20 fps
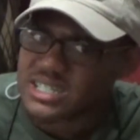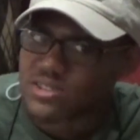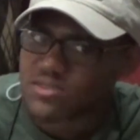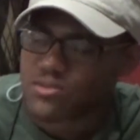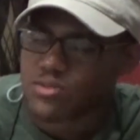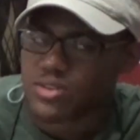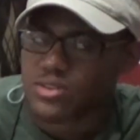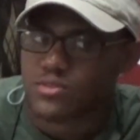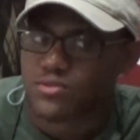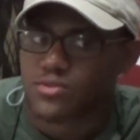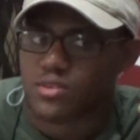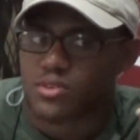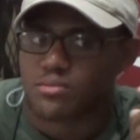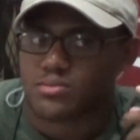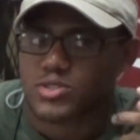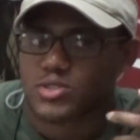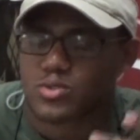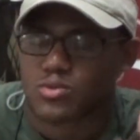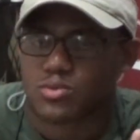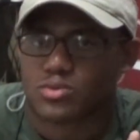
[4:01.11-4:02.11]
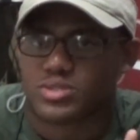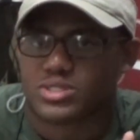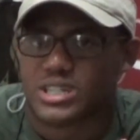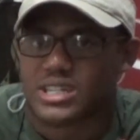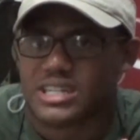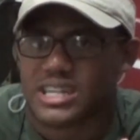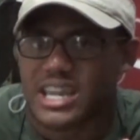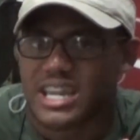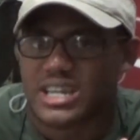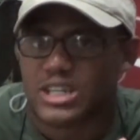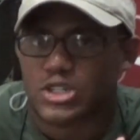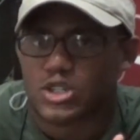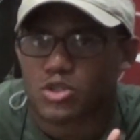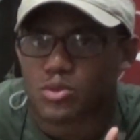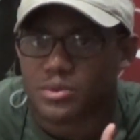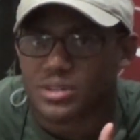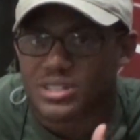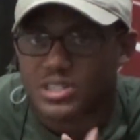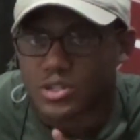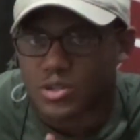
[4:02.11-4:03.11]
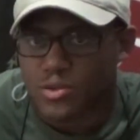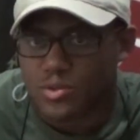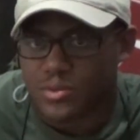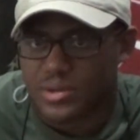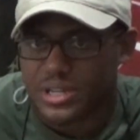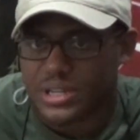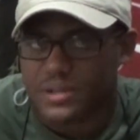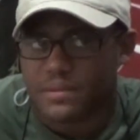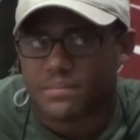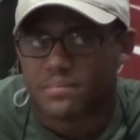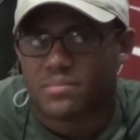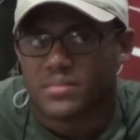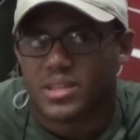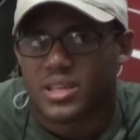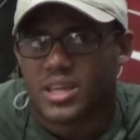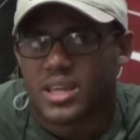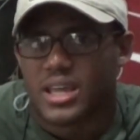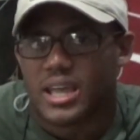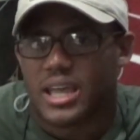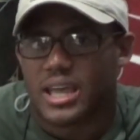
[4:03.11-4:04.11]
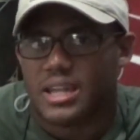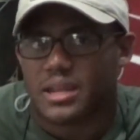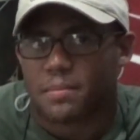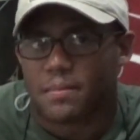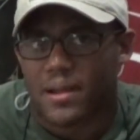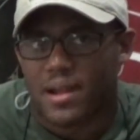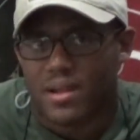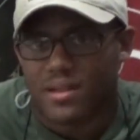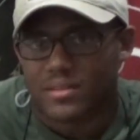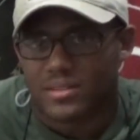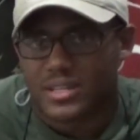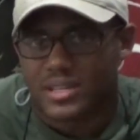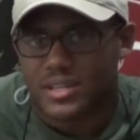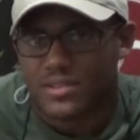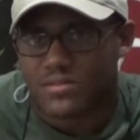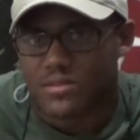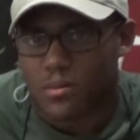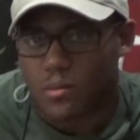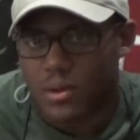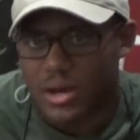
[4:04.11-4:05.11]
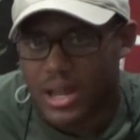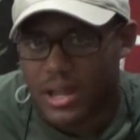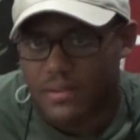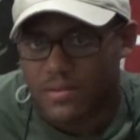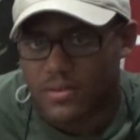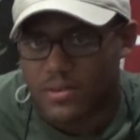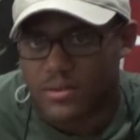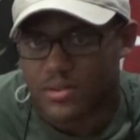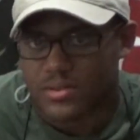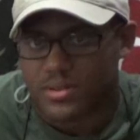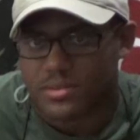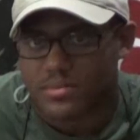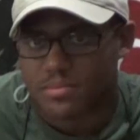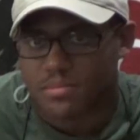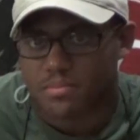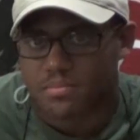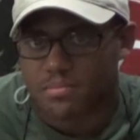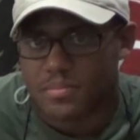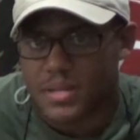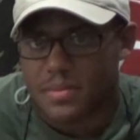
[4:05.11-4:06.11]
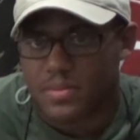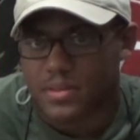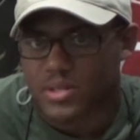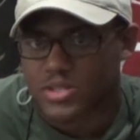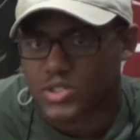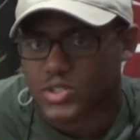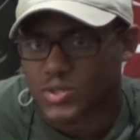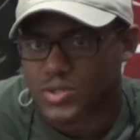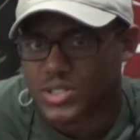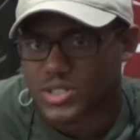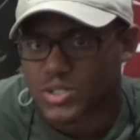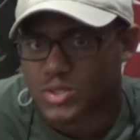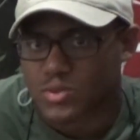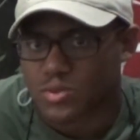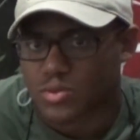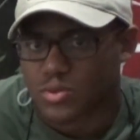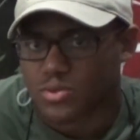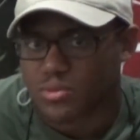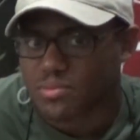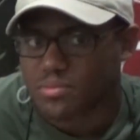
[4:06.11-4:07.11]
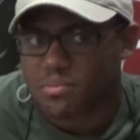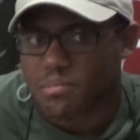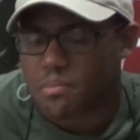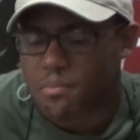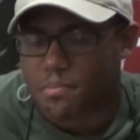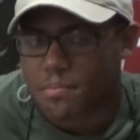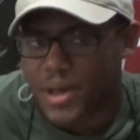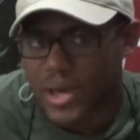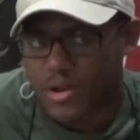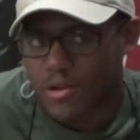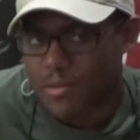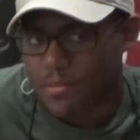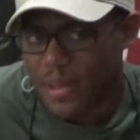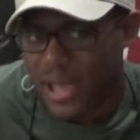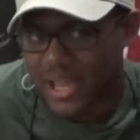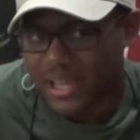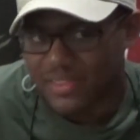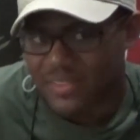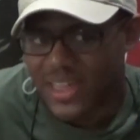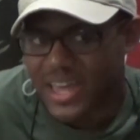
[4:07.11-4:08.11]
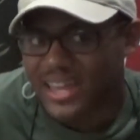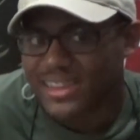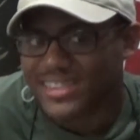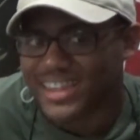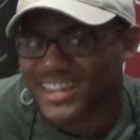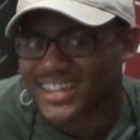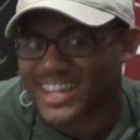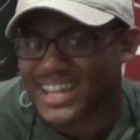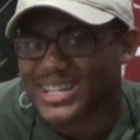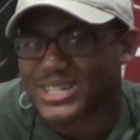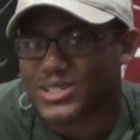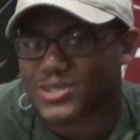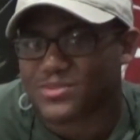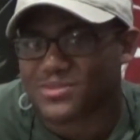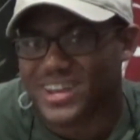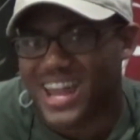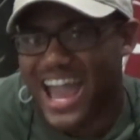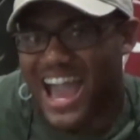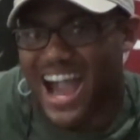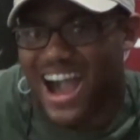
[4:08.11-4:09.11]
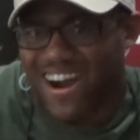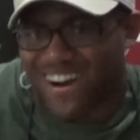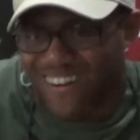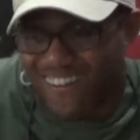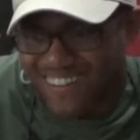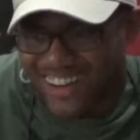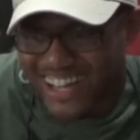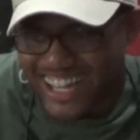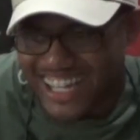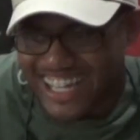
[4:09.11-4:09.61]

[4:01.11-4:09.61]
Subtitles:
different from schools today to a degree. And apparently, from what I've heard, people enjoyed school better back then than they do now.